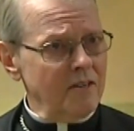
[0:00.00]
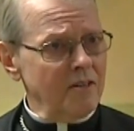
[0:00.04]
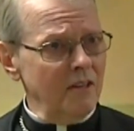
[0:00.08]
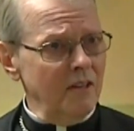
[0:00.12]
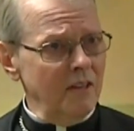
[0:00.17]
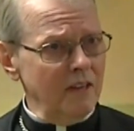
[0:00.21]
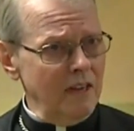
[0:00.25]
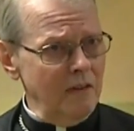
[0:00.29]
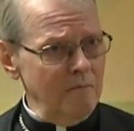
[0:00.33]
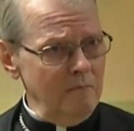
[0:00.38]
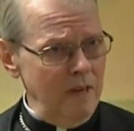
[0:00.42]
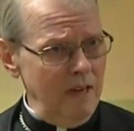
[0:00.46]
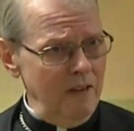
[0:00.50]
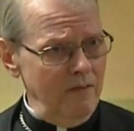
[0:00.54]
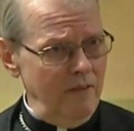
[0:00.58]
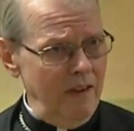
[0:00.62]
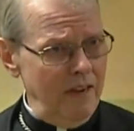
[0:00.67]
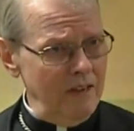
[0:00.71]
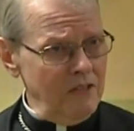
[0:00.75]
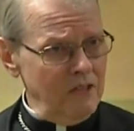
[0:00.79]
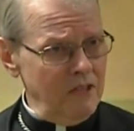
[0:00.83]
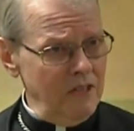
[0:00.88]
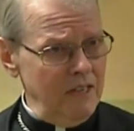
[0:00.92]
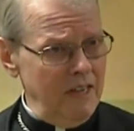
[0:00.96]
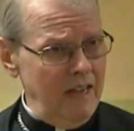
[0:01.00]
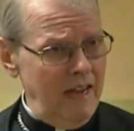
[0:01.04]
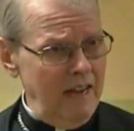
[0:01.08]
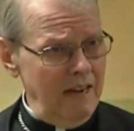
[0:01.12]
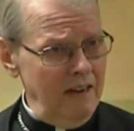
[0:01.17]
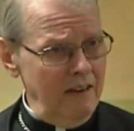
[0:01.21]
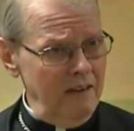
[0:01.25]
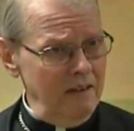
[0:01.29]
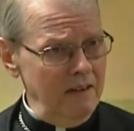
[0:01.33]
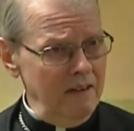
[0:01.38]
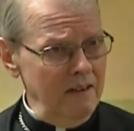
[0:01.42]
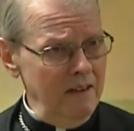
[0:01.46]
until it can be
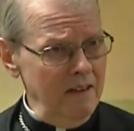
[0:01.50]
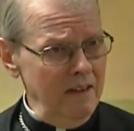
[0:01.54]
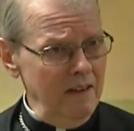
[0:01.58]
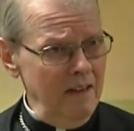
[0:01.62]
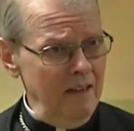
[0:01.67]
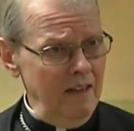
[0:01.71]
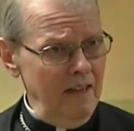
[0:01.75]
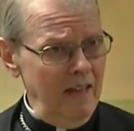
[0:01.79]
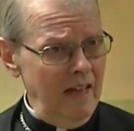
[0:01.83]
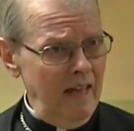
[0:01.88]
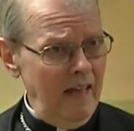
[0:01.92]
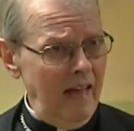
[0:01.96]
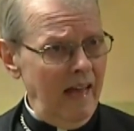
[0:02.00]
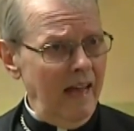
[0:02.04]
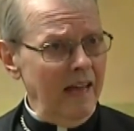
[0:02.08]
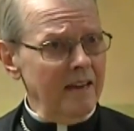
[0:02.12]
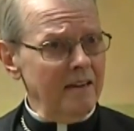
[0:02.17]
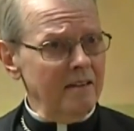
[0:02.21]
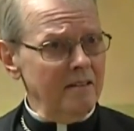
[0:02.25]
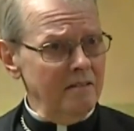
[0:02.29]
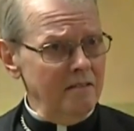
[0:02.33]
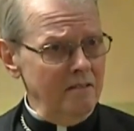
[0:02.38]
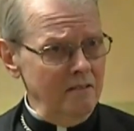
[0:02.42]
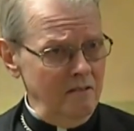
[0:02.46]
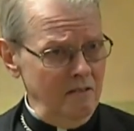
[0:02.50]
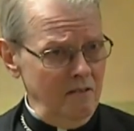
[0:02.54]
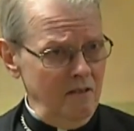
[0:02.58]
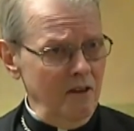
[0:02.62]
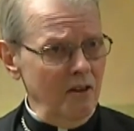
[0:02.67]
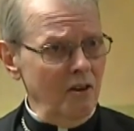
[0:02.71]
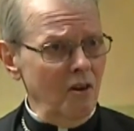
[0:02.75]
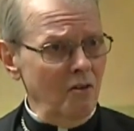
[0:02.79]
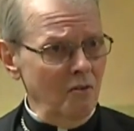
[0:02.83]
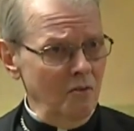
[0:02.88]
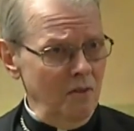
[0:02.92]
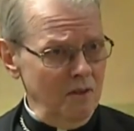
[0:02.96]
investigated and
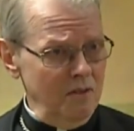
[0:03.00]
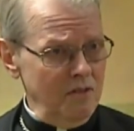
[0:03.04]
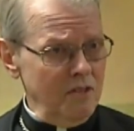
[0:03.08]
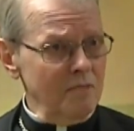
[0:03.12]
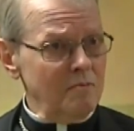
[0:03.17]
you know